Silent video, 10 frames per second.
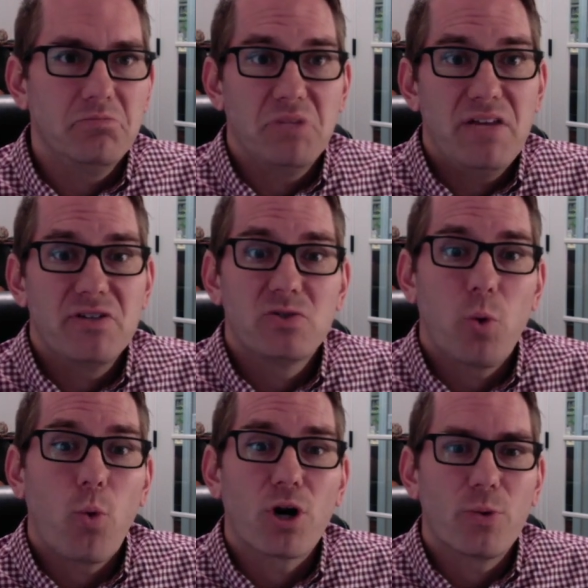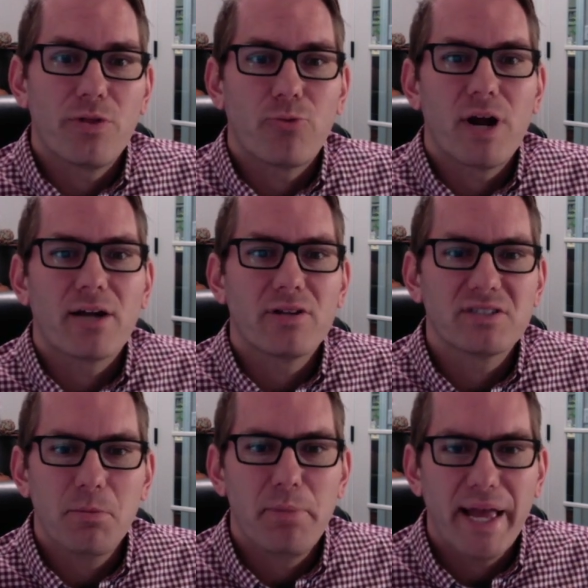even to work with
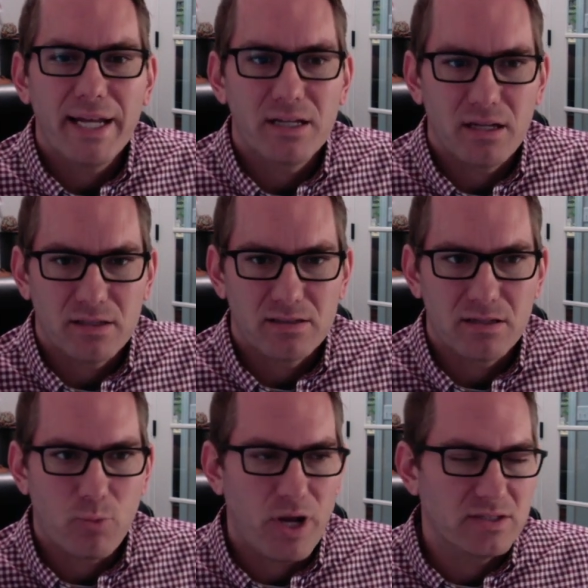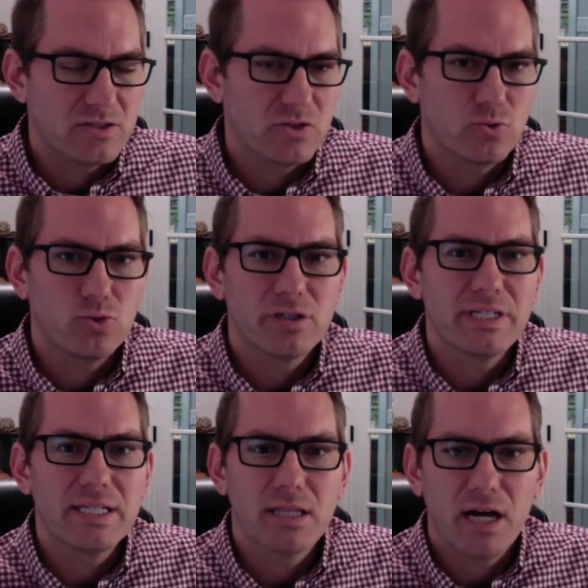reckless abandon in some ways and just
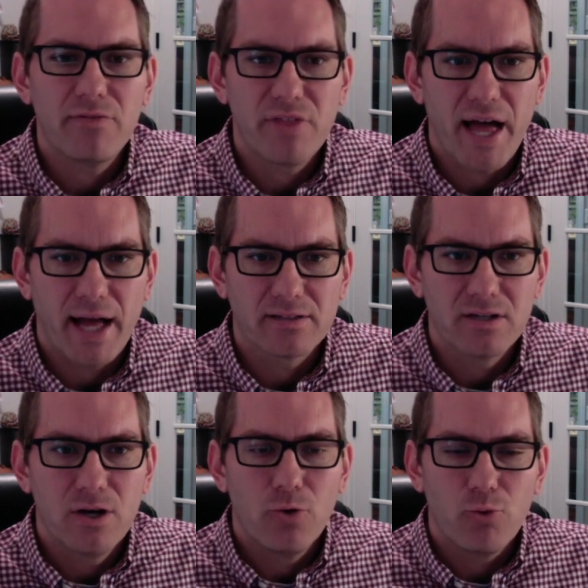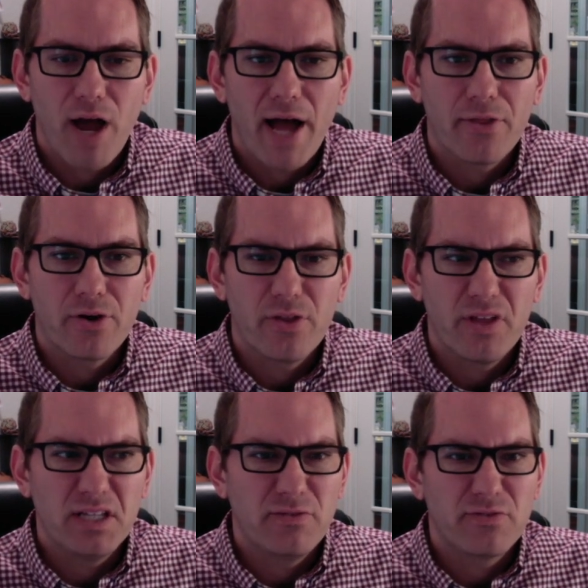really love that, rather
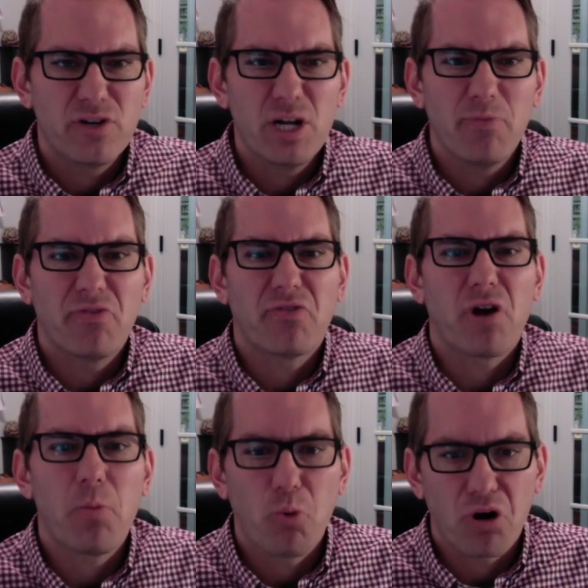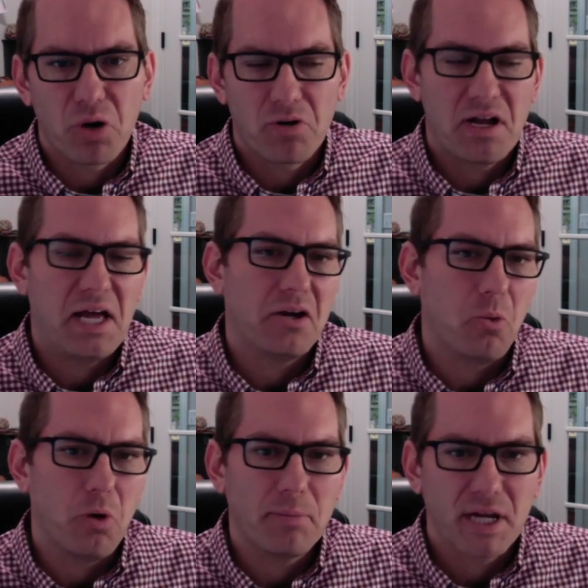than freedom from work, where
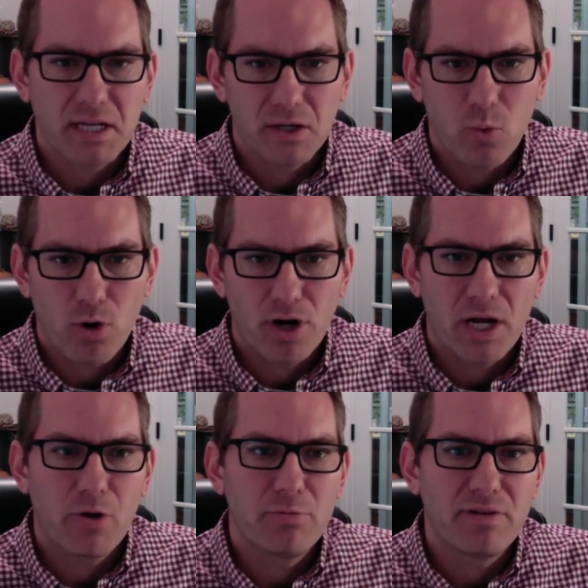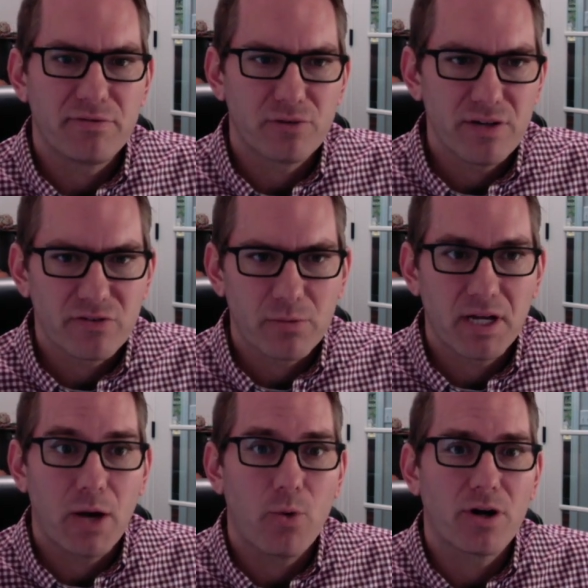I'm not going to work. I want to be free from
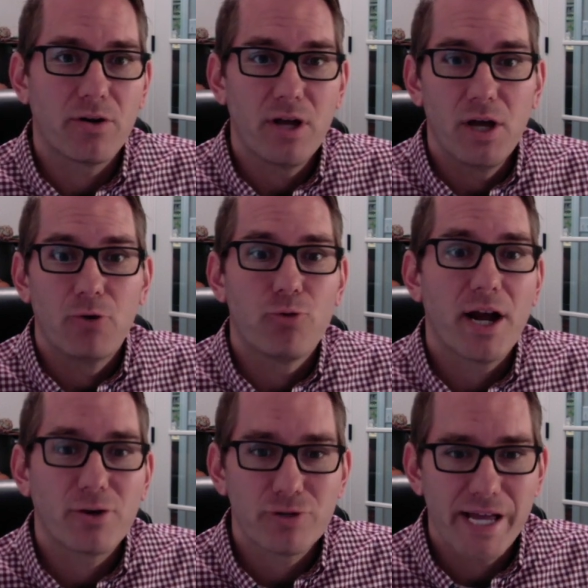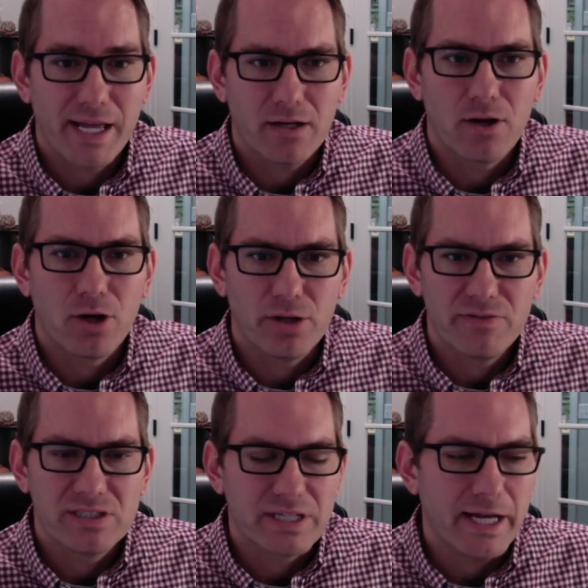it. I want to recreate all
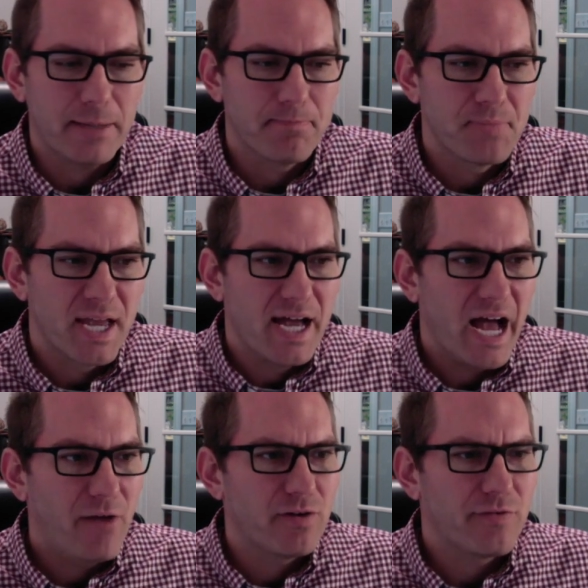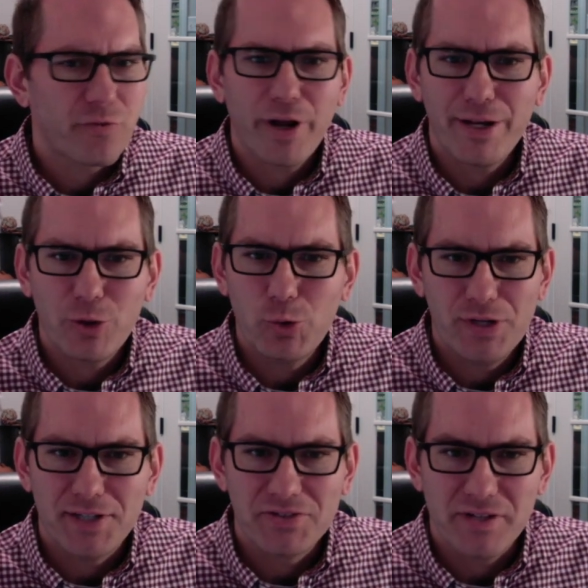of the time. I have a friend who
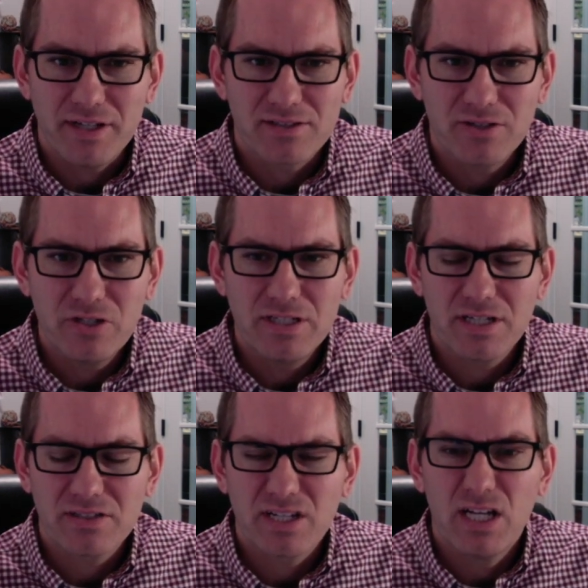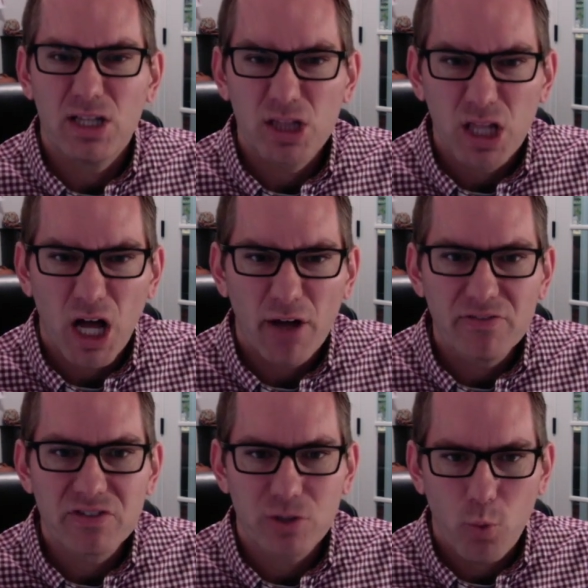does this. He just
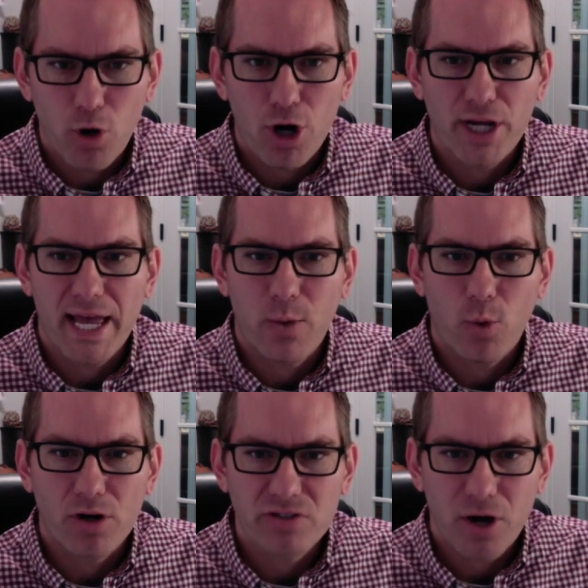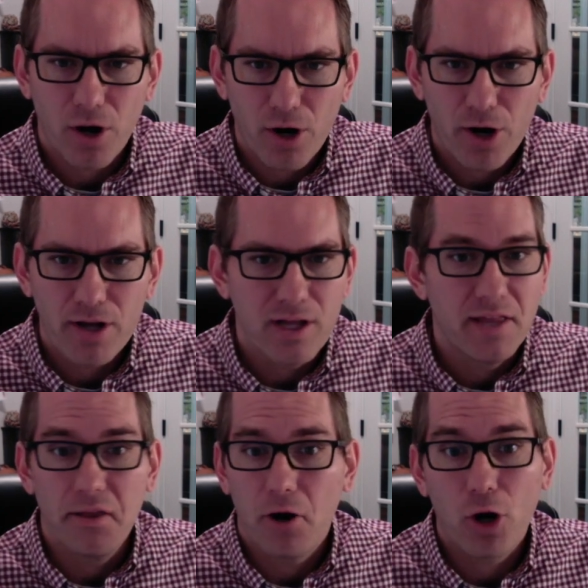loves to work and works harder
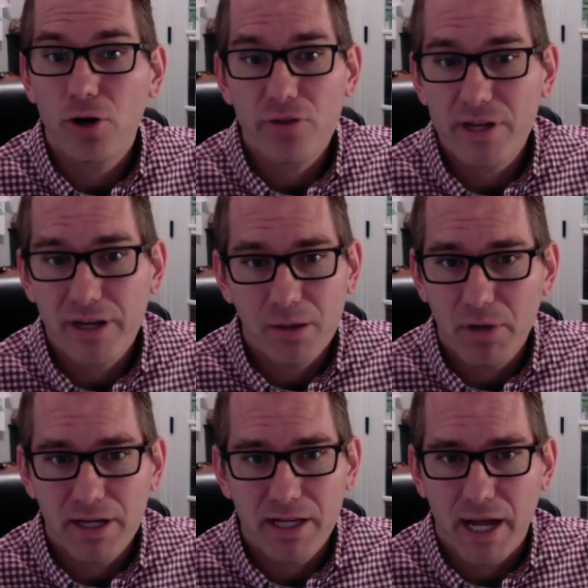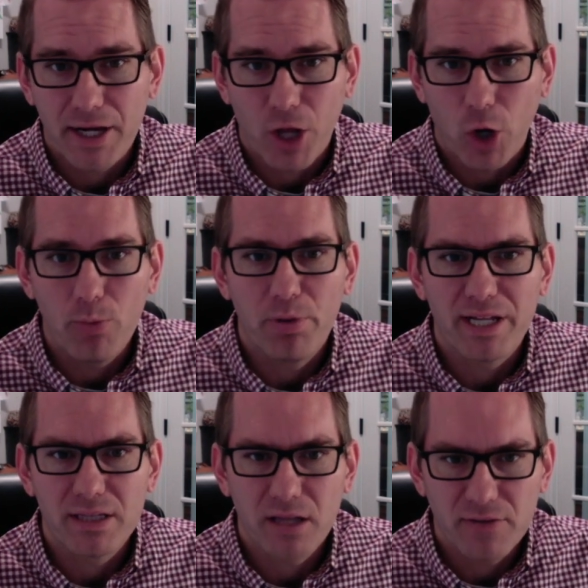than anybody I know, but
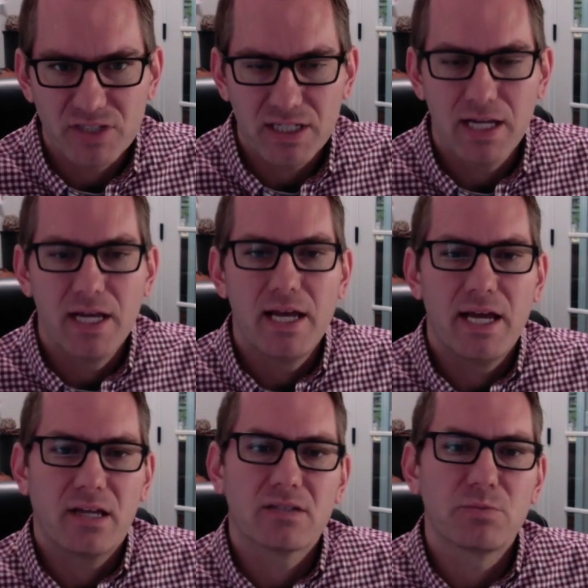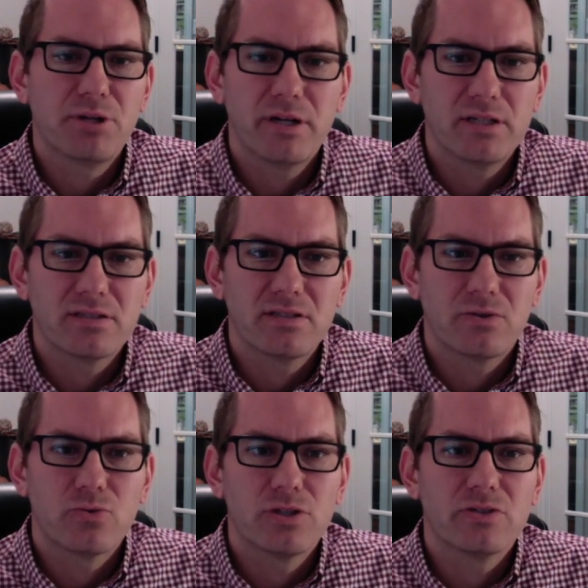he loves it and experiences
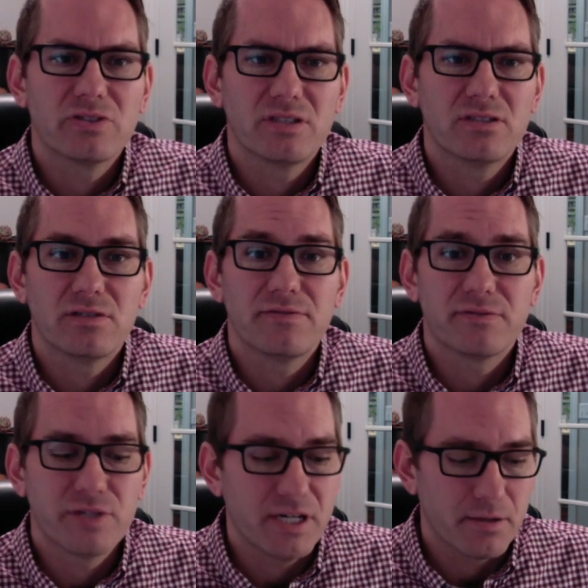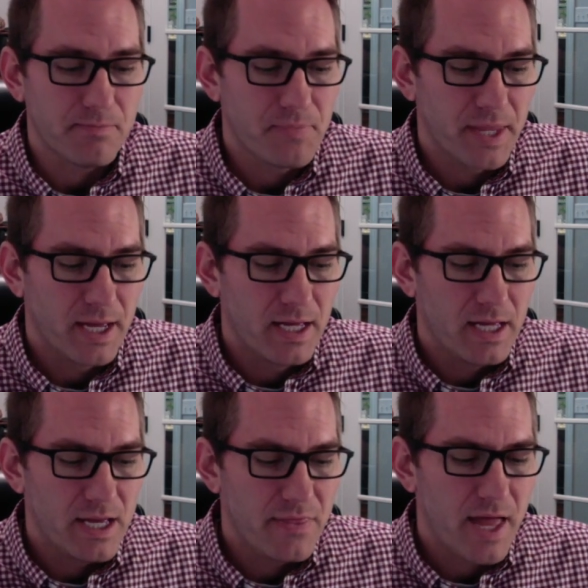a real sense of freedom
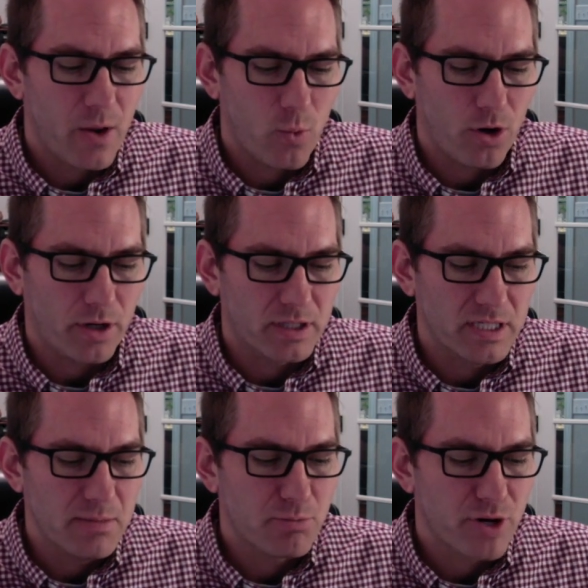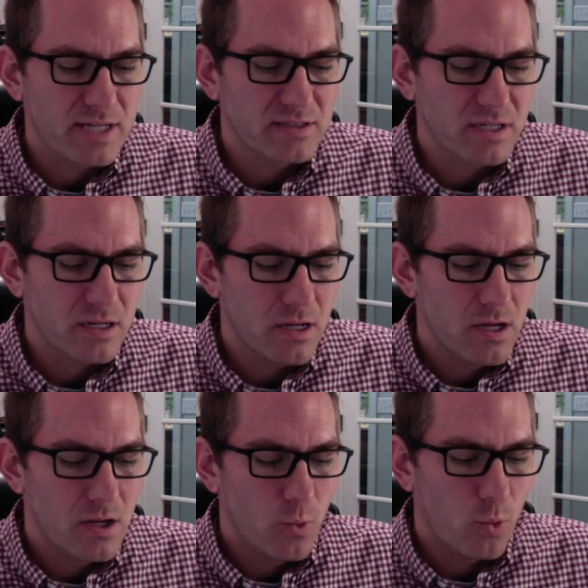in that work, embracing
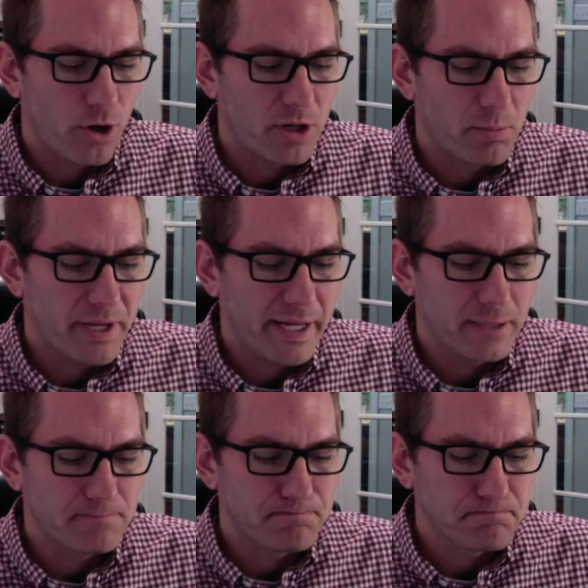work pain.